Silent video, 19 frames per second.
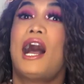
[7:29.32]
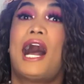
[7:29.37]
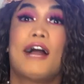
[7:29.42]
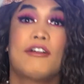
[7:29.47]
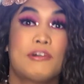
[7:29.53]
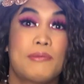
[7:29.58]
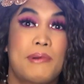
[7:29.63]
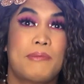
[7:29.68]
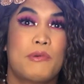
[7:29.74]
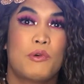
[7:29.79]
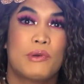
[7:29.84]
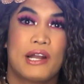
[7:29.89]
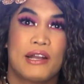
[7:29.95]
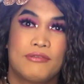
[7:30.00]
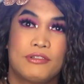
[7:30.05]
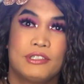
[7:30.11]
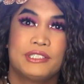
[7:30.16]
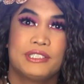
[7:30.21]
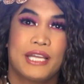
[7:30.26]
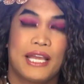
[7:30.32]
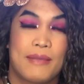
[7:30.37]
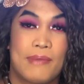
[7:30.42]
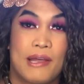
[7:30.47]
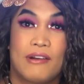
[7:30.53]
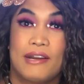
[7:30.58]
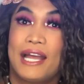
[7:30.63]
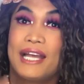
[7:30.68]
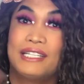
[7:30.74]
I remember when I first came
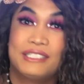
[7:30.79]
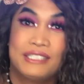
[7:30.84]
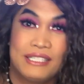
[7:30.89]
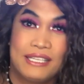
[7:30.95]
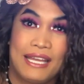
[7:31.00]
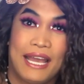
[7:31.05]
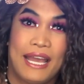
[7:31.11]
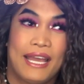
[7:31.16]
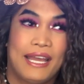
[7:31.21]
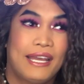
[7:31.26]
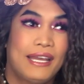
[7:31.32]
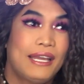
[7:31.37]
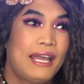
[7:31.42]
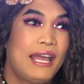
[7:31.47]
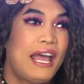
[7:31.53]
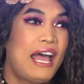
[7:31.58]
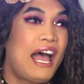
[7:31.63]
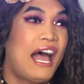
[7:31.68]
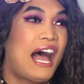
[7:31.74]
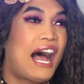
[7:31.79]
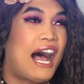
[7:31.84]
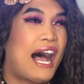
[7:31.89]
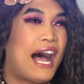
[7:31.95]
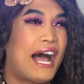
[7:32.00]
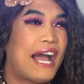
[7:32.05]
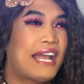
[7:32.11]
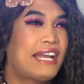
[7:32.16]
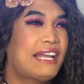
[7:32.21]
out as gay,
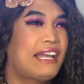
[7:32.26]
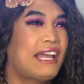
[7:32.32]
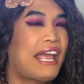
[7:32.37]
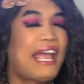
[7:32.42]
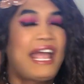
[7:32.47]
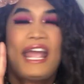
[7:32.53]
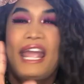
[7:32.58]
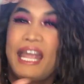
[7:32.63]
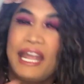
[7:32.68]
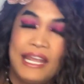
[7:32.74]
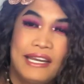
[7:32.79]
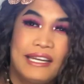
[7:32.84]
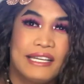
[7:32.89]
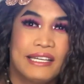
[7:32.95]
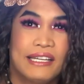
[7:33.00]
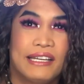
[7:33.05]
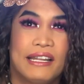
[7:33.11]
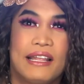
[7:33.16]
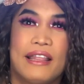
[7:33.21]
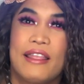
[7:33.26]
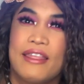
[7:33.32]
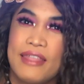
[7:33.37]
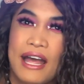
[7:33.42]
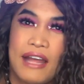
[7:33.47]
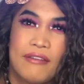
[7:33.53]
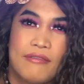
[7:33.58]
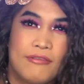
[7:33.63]
I hated that